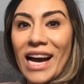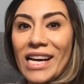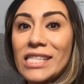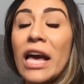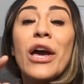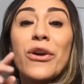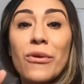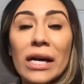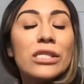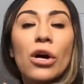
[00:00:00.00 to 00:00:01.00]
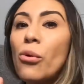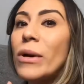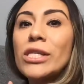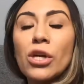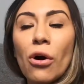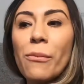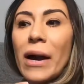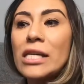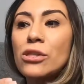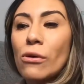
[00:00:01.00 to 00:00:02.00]
guys. You guys know we don't
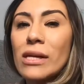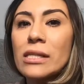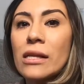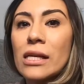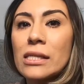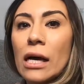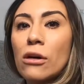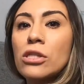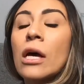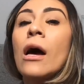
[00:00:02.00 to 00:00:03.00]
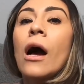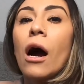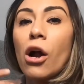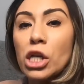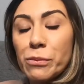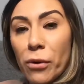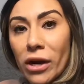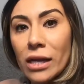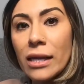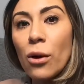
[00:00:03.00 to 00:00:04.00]
buy sodas in this house. Our
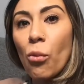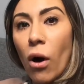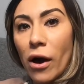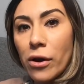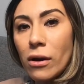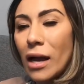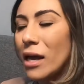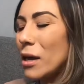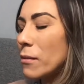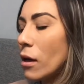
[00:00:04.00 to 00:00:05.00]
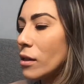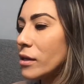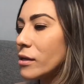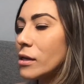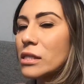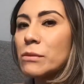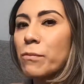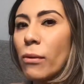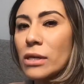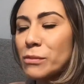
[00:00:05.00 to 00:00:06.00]
sparkling water, I keep calling it
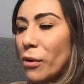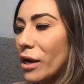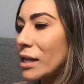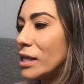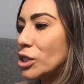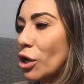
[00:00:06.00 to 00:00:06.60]
sparkling